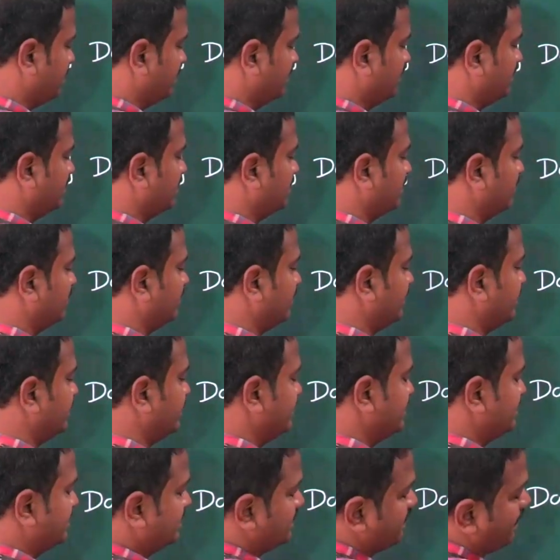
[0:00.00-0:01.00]
Third one
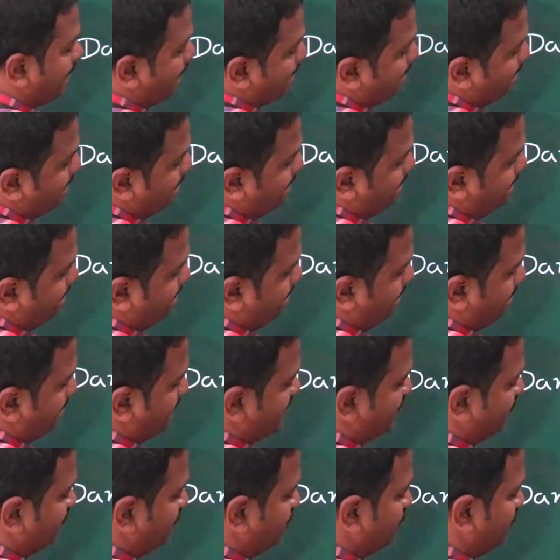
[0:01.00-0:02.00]
is
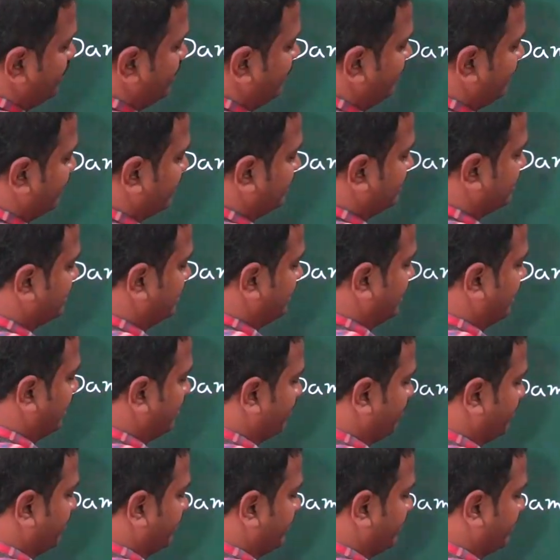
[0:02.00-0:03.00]
fluid friction
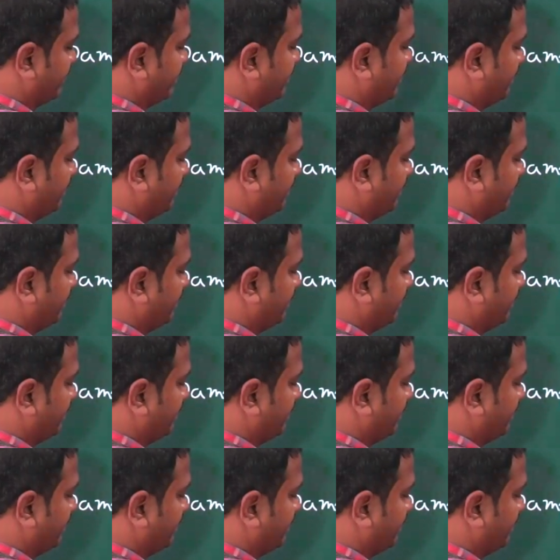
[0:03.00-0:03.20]
damping.